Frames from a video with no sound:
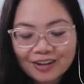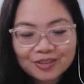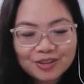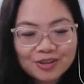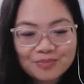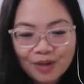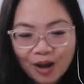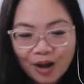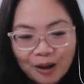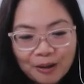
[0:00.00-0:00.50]

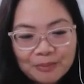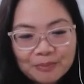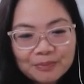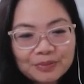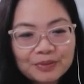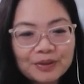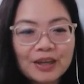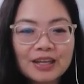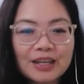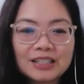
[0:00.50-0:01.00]
them up
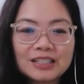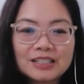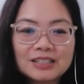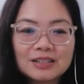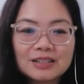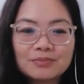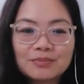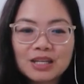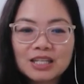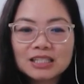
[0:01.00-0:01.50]

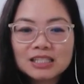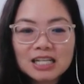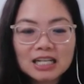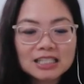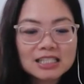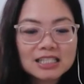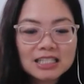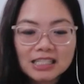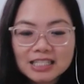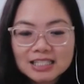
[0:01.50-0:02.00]
and made
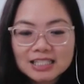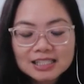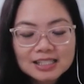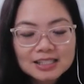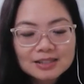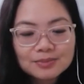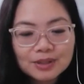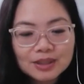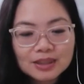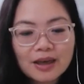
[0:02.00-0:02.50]
test
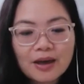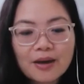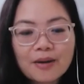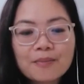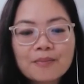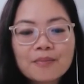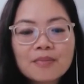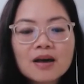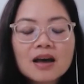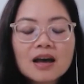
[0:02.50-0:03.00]
glazes with
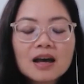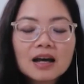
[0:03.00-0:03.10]
them.